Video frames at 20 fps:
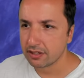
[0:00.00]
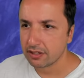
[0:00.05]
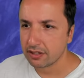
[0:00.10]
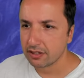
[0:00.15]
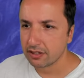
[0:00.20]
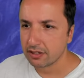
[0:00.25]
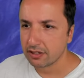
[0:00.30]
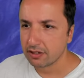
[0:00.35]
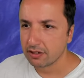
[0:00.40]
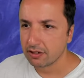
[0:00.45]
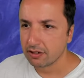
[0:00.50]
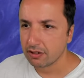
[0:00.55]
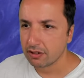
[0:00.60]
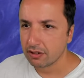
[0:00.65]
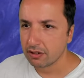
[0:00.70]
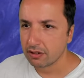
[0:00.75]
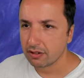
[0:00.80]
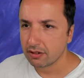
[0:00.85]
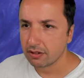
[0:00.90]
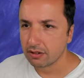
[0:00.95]

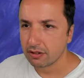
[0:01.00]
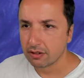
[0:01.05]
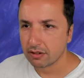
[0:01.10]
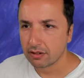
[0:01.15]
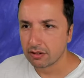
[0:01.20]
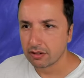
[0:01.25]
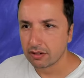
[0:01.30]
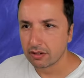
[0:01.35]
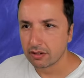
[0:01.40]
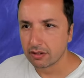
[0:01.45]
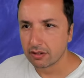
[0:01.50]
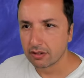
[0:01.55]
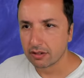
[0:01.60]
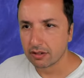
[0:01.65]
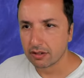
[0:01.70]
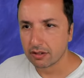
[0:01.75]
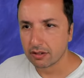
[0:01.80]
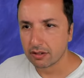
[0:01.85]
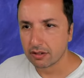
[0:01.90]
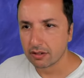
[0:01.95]

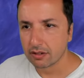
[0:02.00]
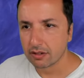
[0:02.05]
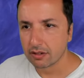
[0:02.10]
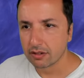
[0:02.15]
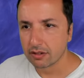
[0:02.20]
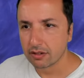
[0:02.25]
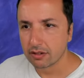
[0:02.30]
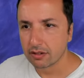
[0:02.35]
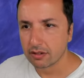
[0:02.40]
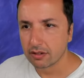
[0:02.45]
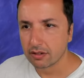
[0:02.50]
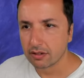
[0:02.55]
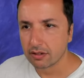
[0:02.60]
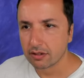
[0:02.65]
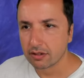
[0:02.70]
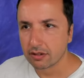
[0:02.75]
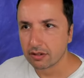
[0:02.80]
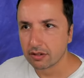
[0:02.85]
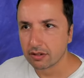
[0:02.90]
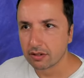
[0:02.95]

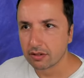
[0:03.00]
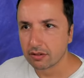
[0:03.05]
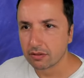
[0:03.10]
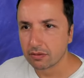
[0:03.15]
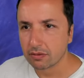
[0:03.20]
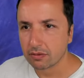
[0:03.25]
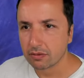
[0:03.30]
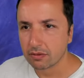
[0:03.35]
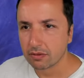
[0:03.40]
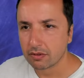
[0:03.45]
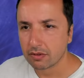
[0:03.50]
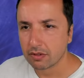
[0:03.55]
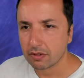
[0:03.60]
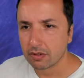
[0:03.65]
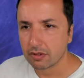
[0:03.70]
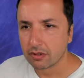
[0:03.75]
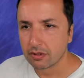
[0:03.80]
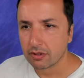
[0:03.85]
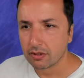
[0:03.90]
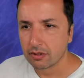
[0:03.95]

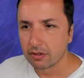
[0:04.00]
(silence)